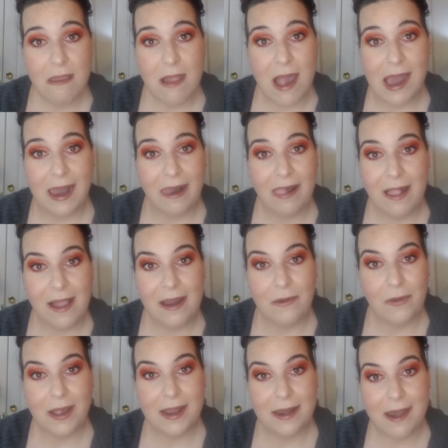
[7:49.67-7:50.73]
I lie
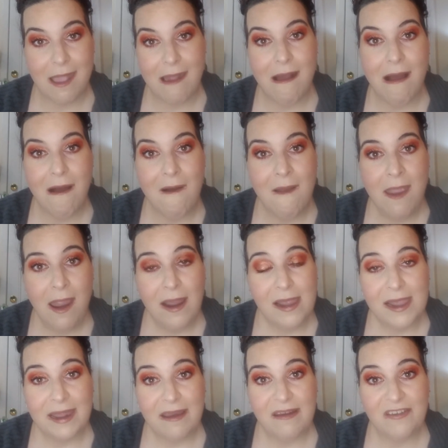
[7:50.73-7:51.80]
right now.
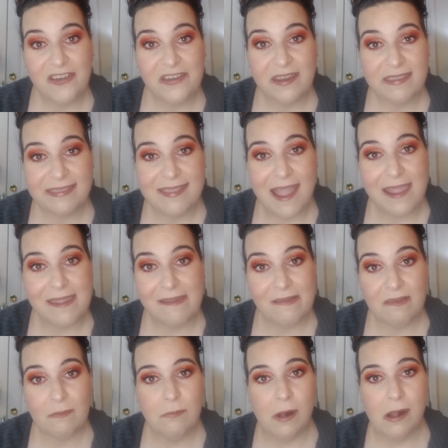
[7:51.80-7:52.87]
Is just taking
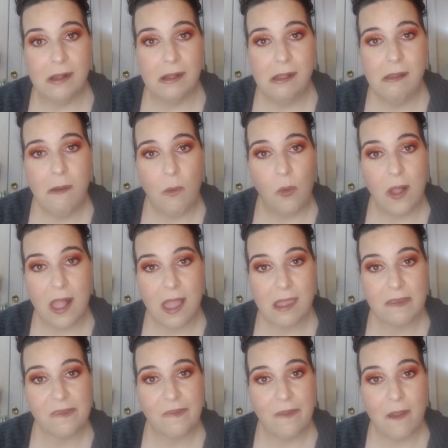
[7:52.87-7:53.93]
small
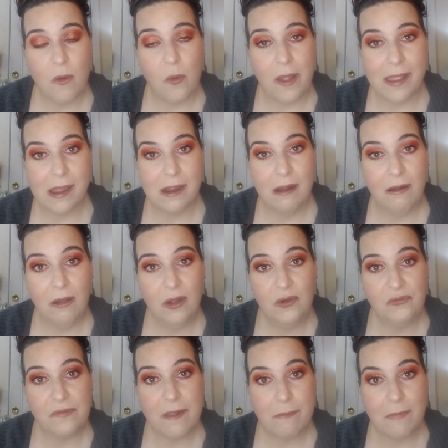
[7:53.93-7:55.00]
walks away
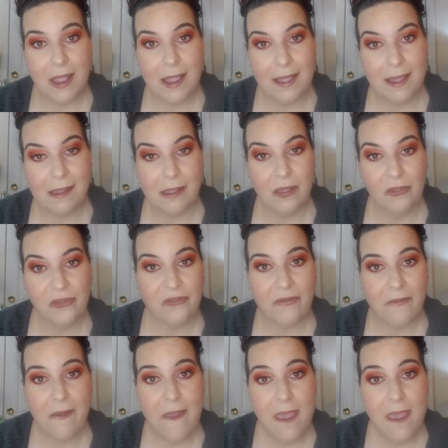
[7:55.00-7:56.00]
from my house.